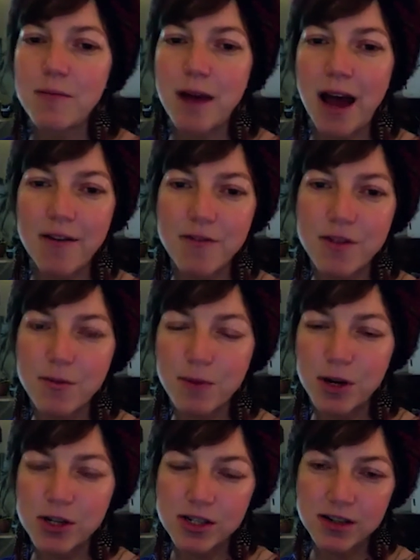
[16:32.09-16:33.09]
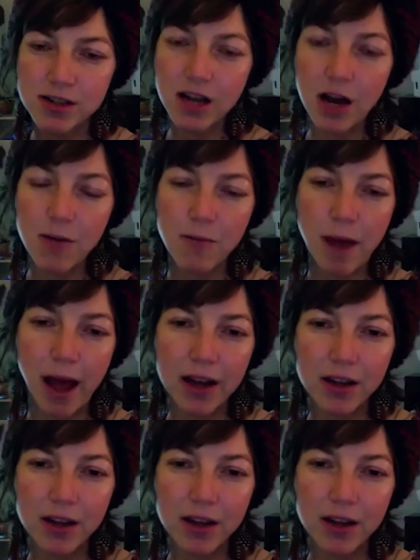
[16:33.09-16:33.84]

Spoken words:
have the person come back